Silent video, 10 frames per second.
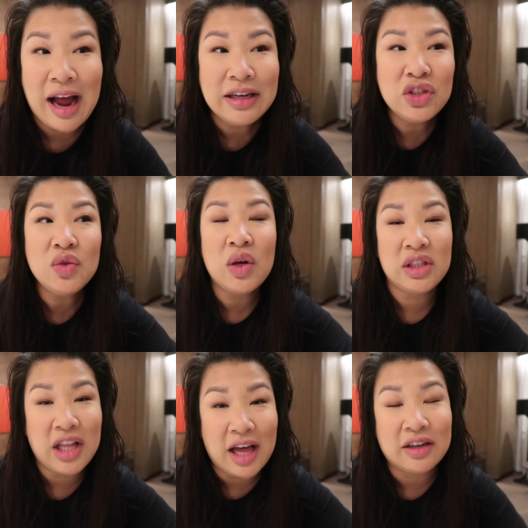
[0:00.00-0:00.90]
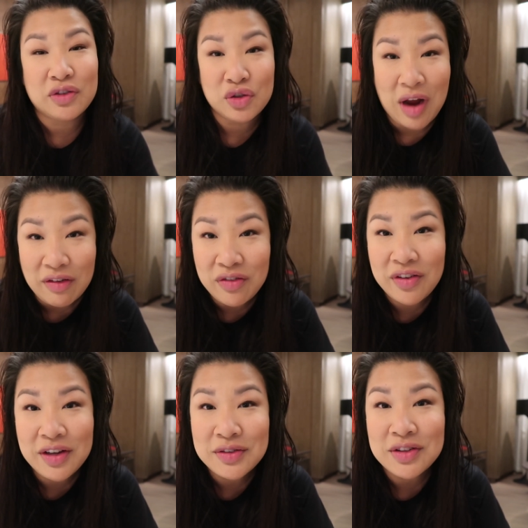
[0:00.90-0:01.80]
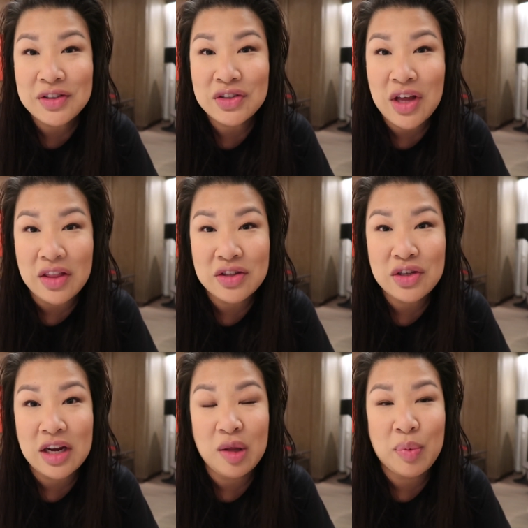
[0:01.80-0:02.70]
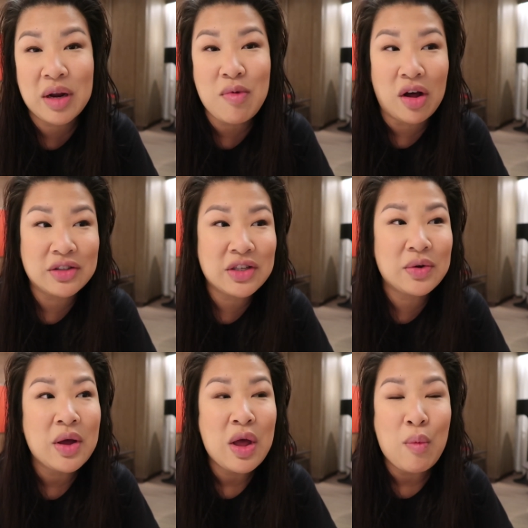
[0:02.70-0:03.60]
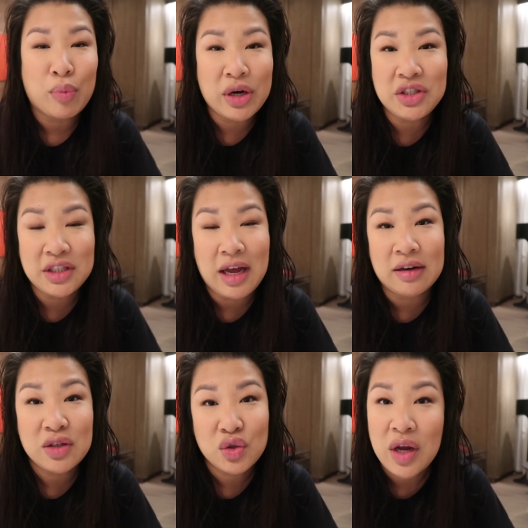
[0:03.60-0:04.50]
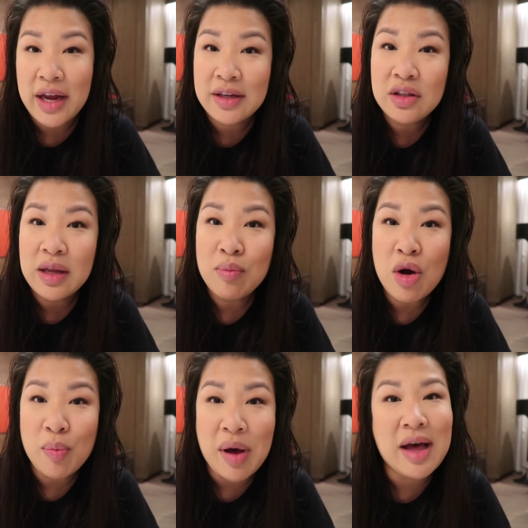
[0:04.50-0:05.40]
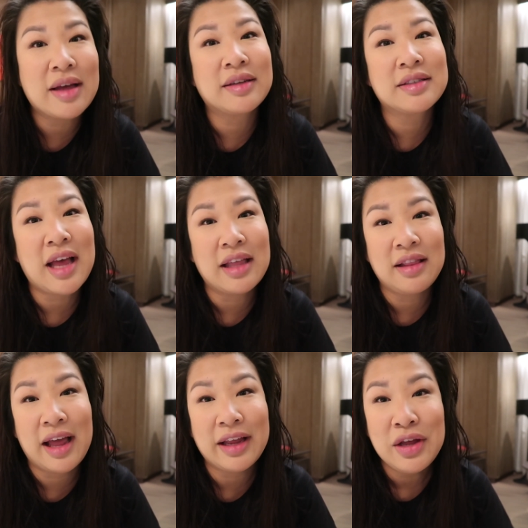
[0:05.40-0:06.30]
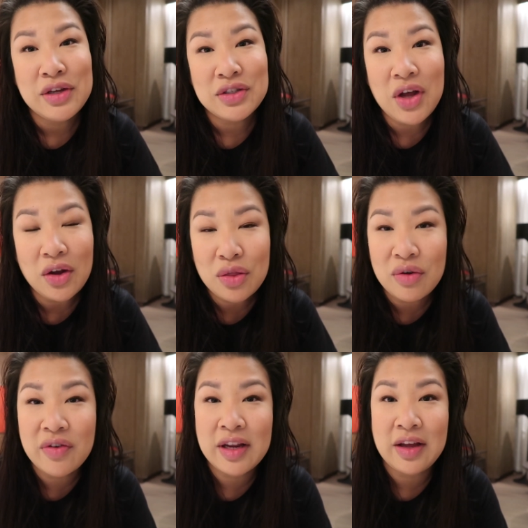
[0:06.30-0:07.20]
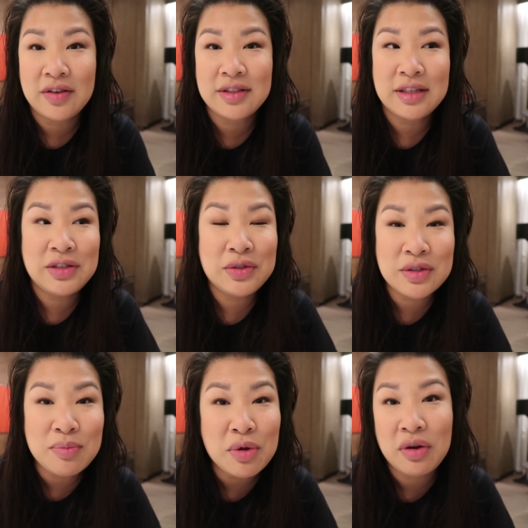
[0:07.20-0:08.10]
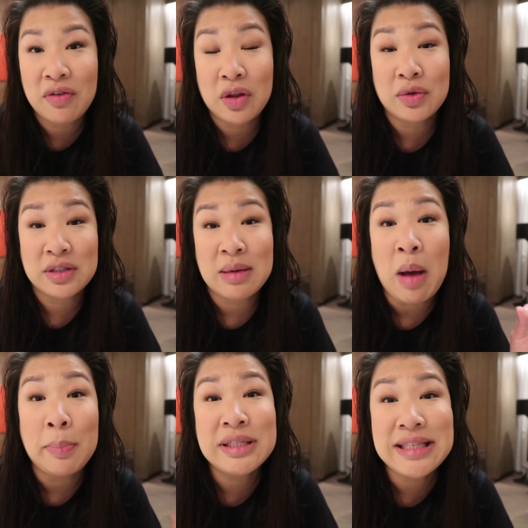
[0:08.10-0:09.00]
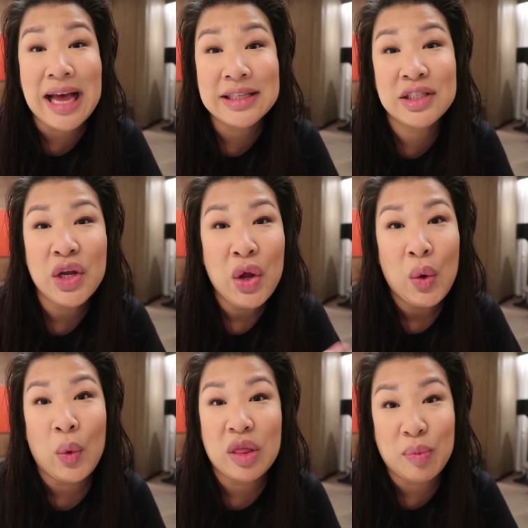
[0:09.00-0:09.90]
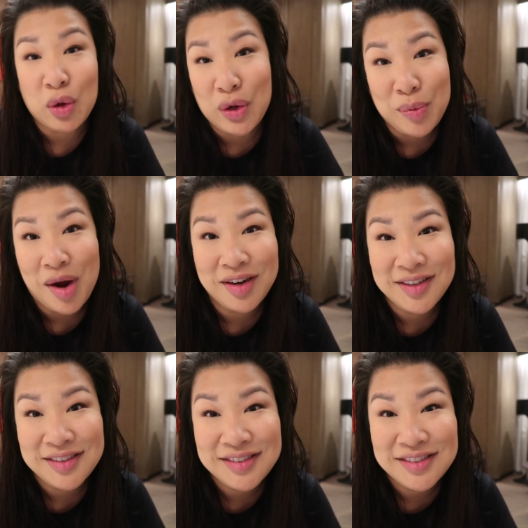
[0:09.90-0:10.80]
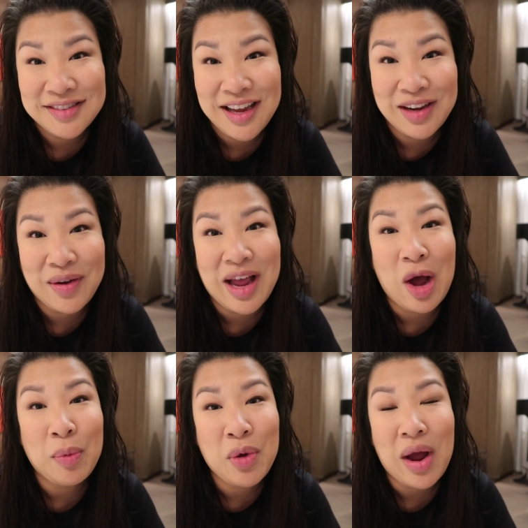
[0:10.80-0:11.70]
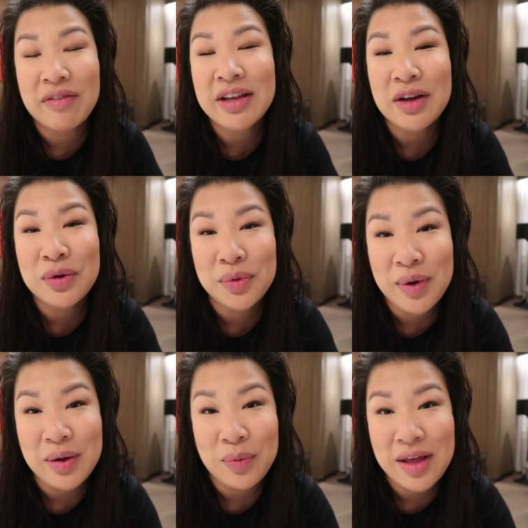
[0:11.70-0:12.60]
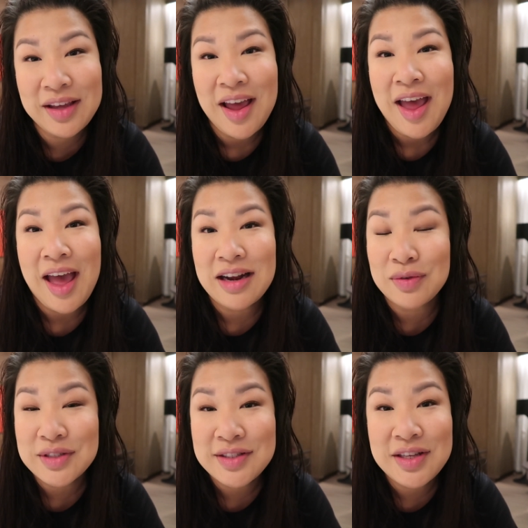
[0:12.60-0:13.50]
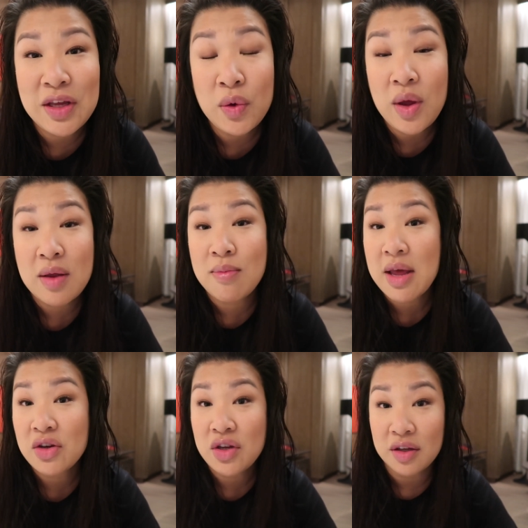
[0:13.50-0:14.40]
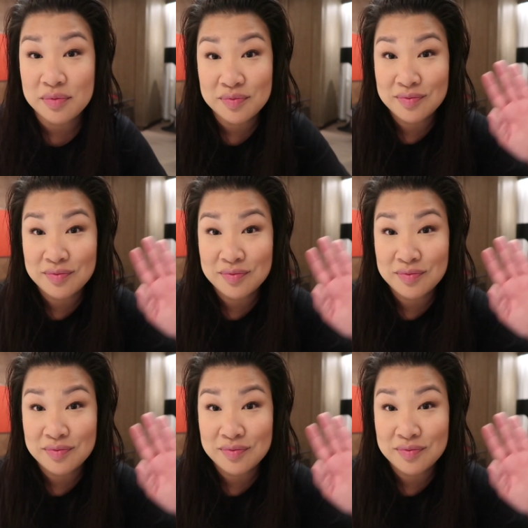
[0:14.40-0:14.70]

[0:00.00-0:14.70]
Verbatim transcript: I do a lot of travel videos on this on this channel, but I'm also branching out and trying like mukbangs and like talk through videos. And I do some beauty videos videos because I'm obsessed with beauty products. Anyway, I hope you're having a great week and I will see you in Beijing.